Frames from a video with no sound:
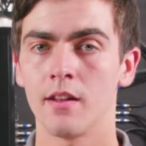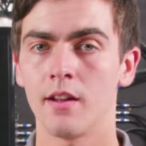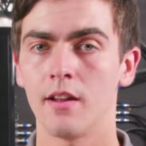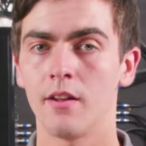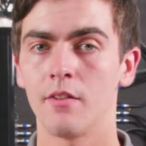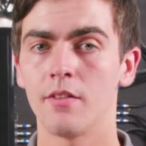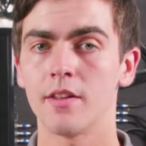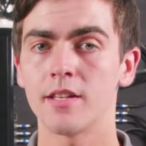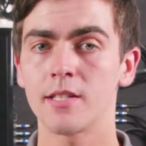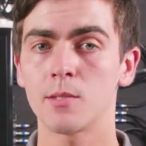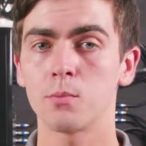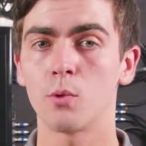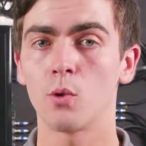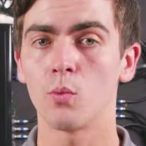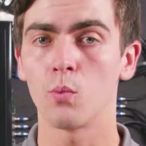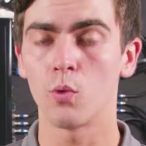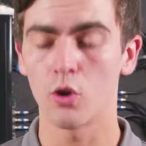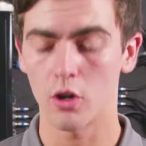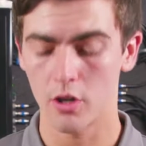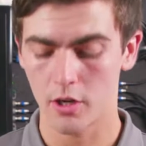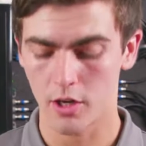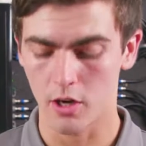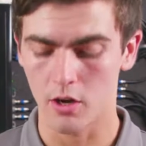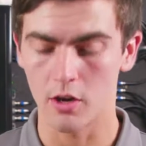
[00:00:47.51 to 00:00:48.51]
Now this will
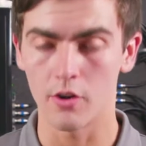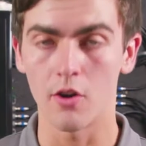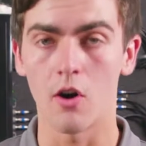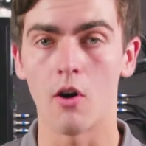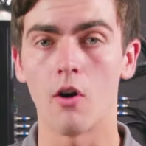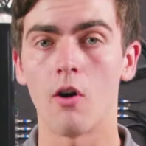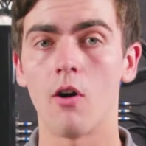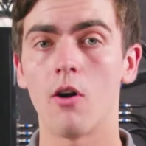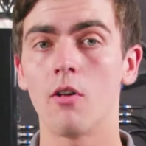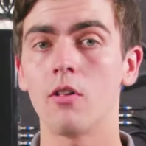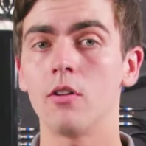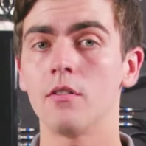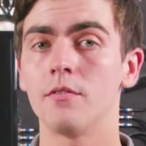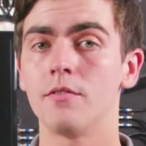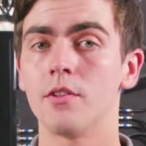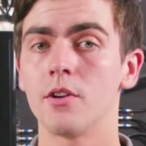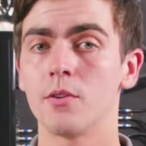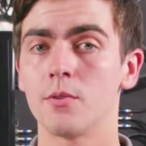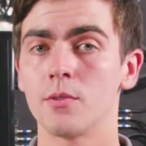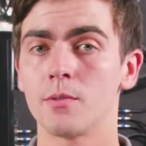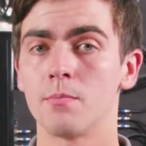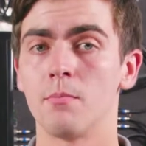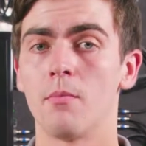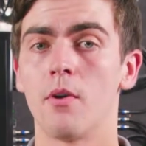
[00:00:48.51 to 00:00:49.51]
work on all of
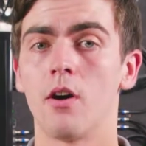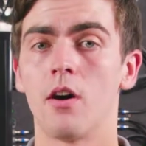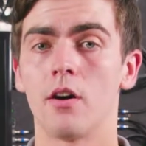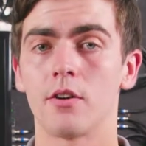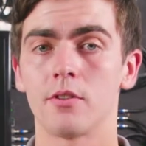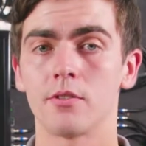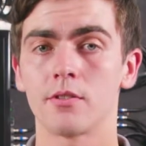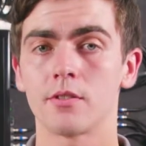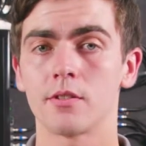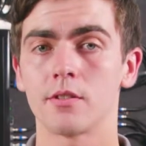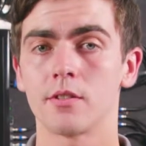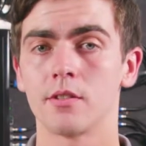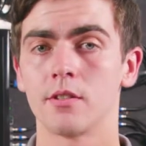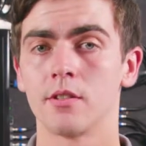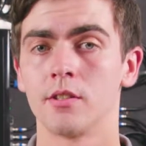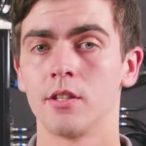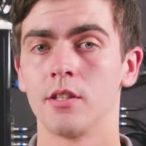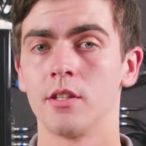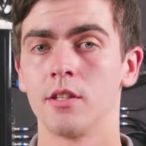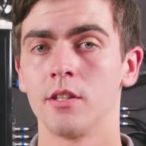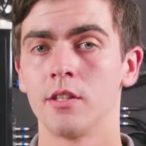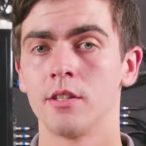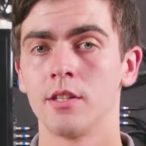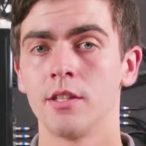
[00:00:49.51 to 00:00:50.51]
those models.
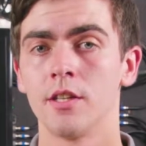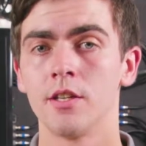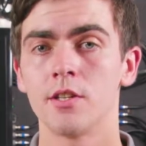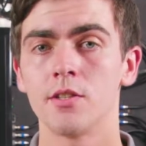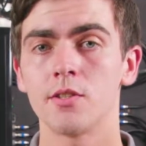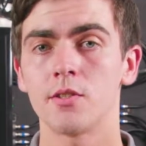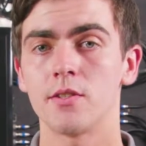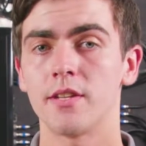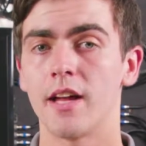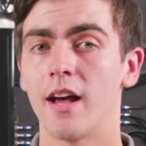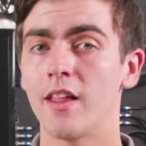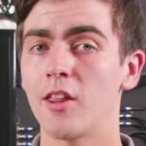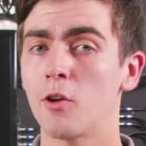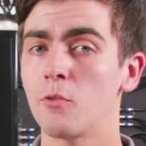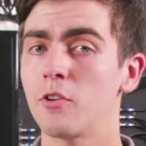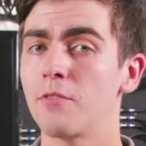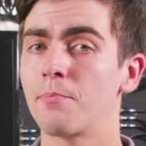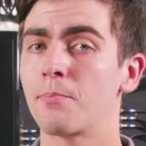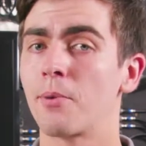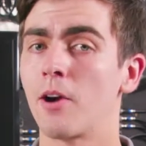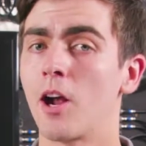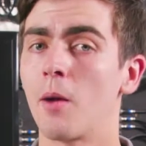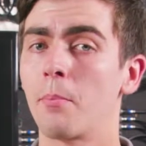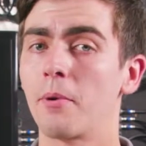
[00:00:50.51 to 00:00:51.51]
So now that
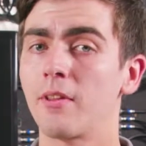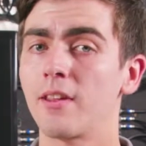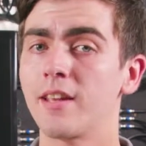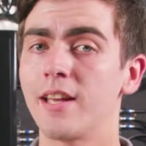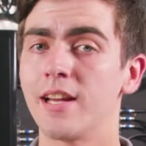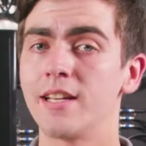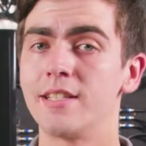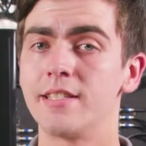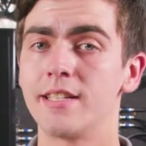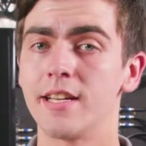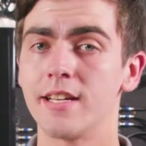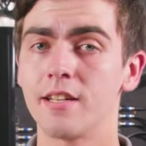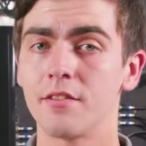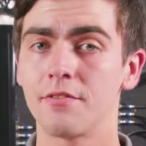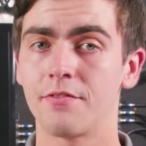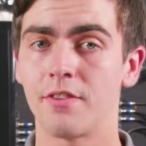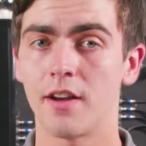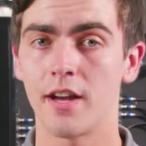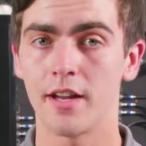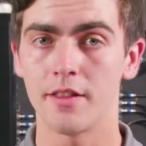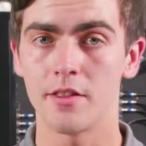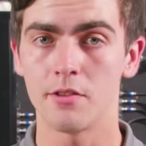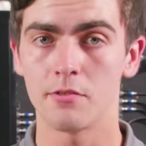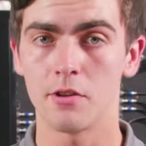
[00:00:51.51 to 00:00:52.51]
we've properly
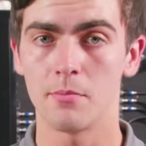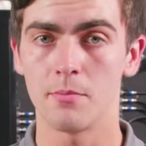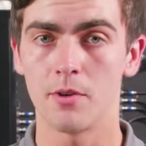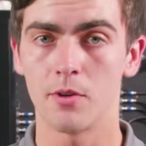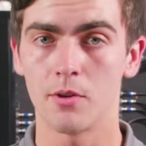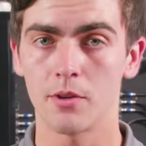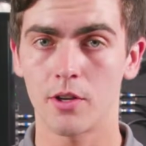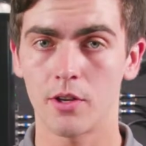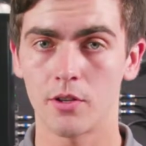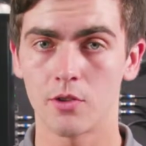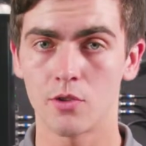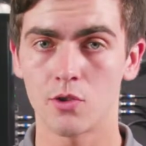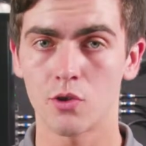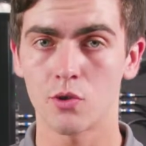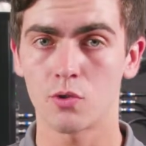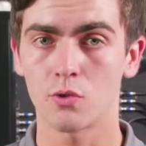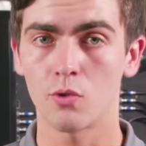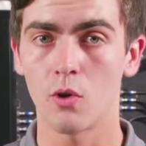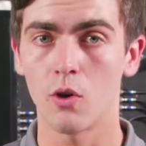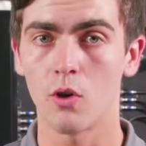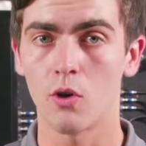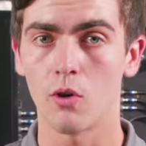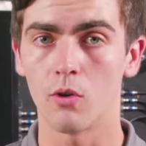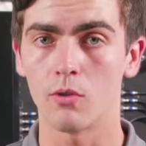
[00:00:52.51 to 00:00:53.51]
identified the remote
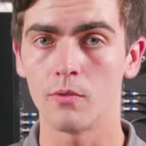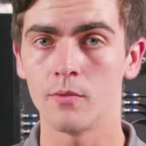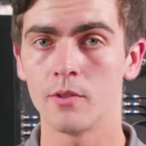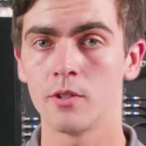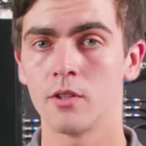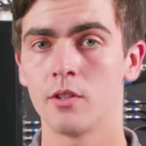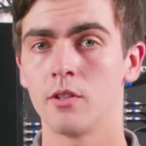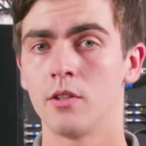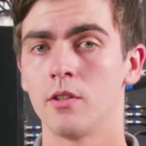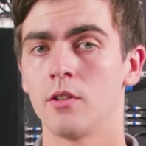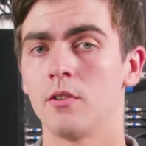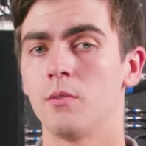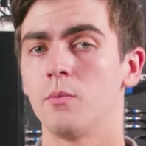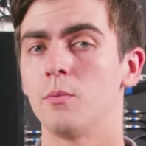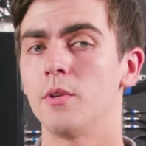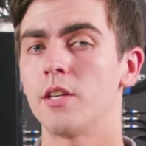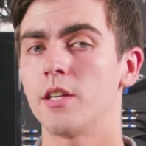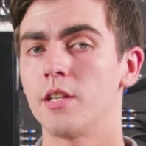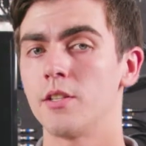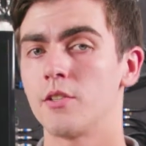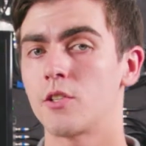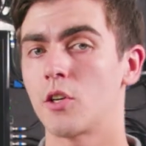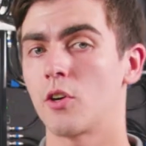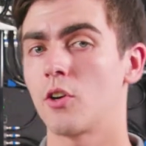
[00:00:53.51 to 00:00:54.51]
control,
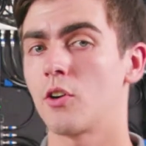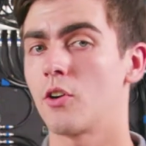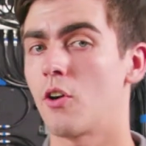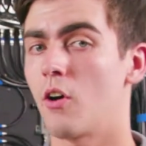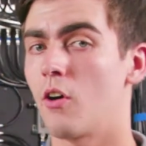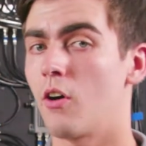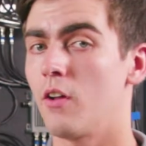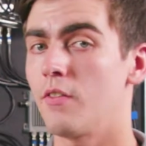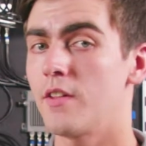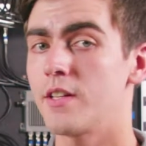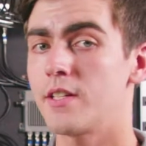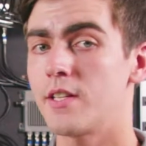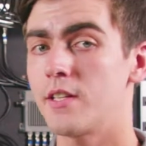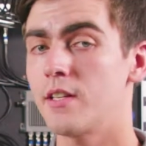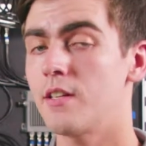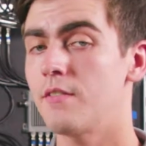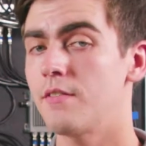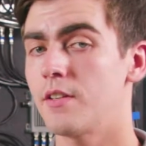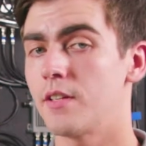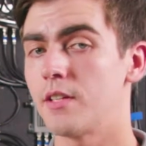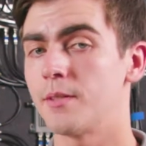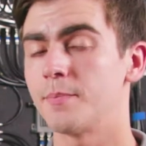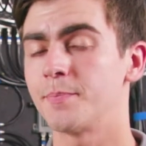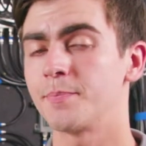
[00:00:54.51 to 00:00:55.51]
we can turn on the
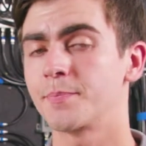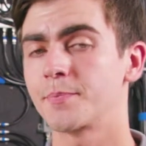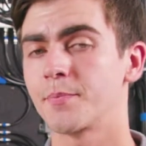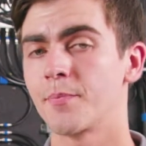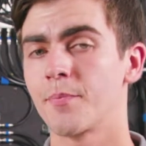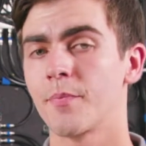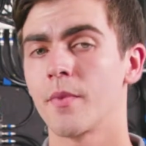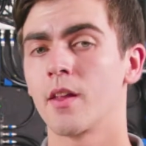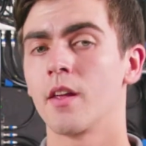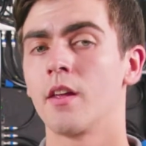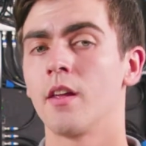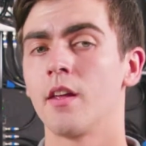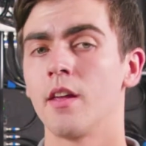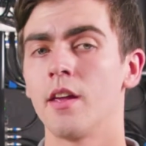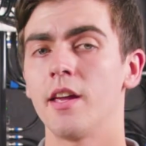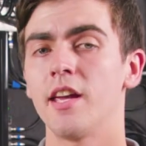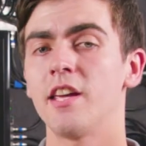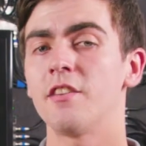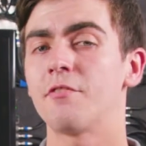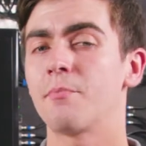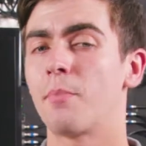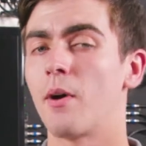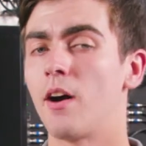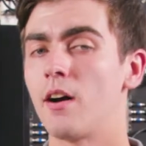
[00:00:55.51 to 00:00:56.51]
TV.
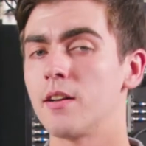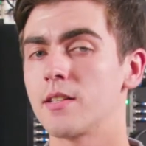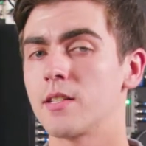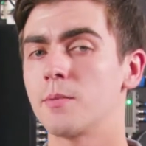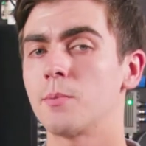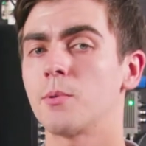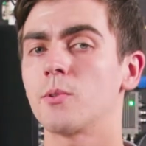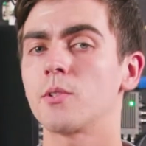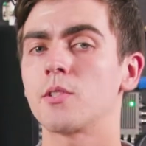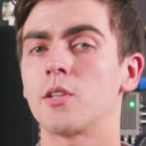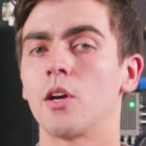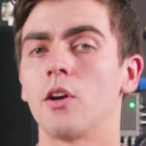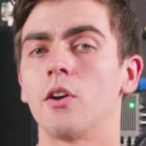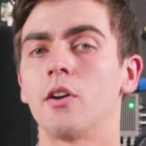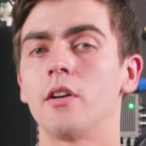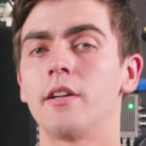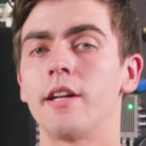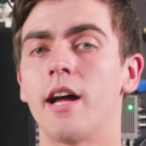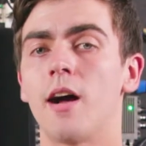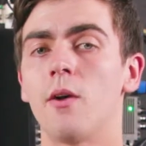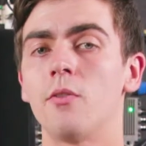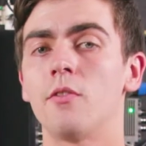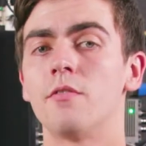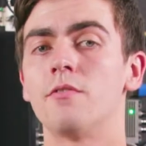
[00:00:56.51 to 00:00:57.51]
If possible,
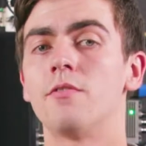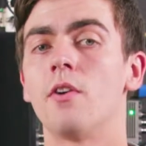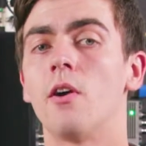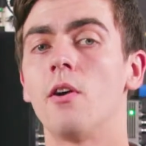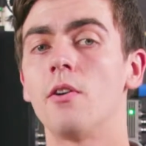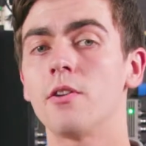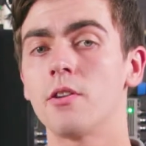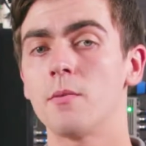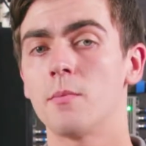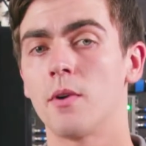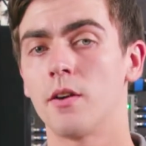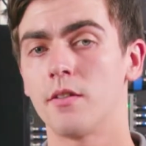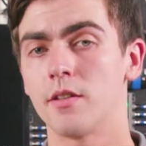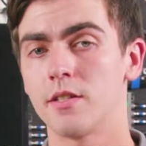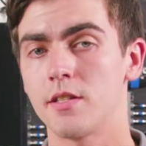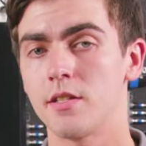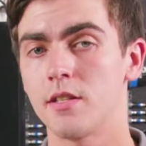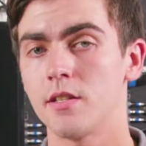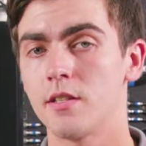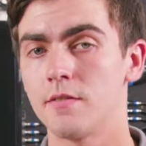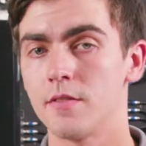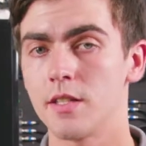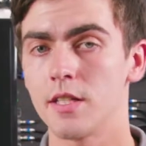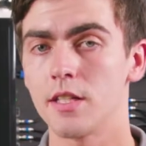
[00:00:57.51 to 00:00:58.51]
turn down the volume on the
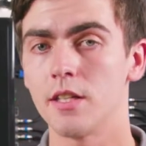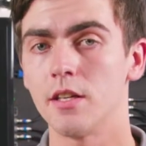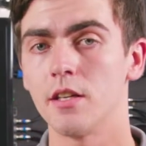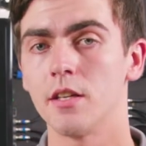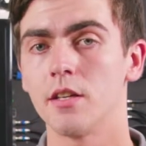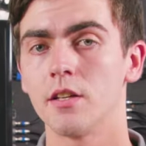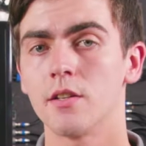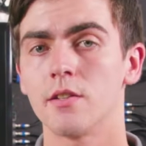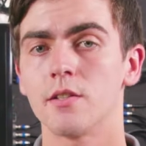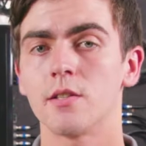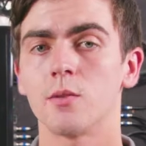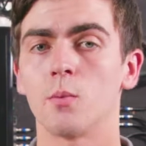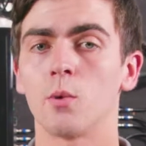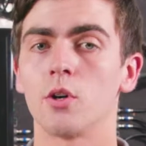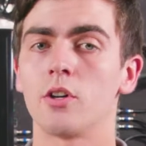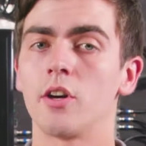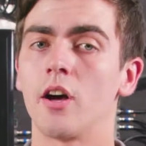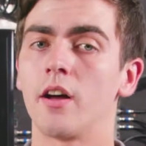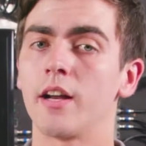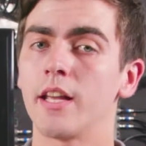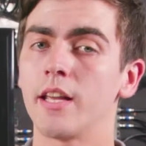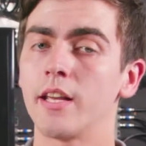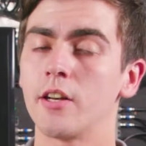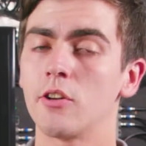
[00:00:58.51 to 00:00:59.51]
TV so we're
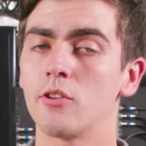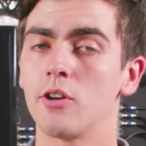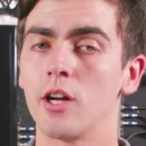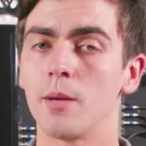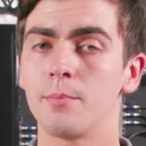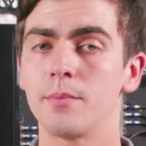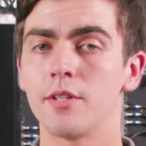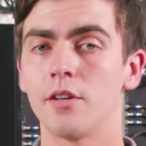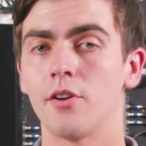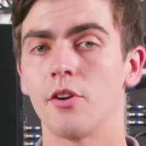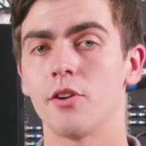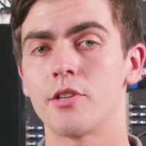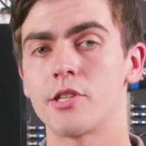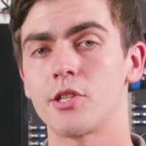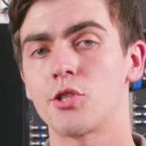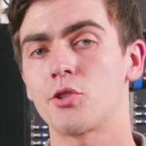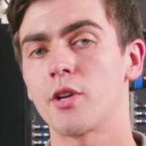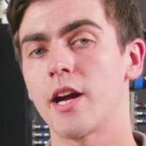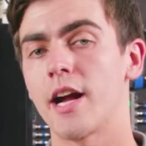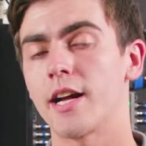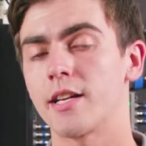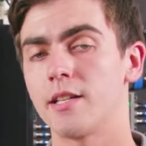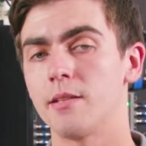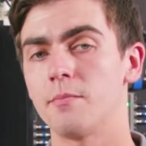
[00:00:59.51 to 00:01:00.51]
not interrupted or
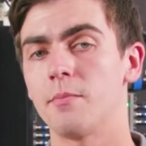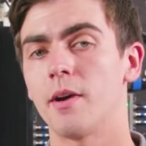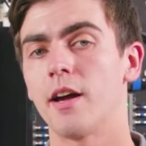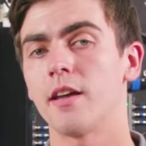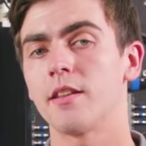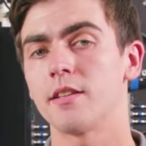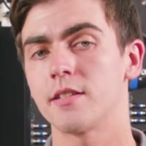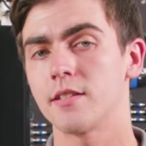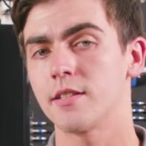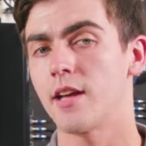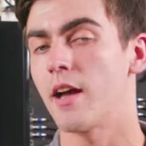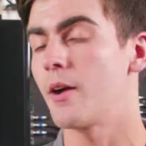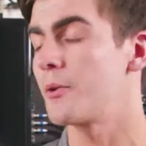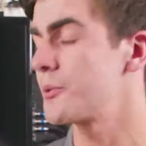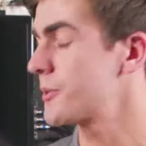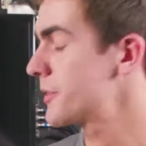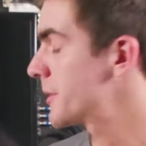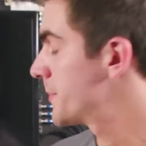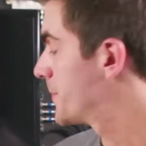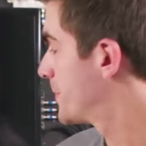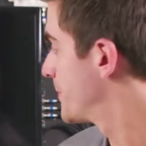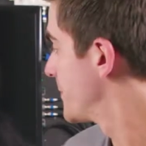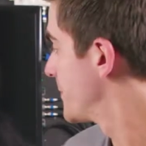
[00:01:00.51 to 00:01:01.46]
distracted by the sound.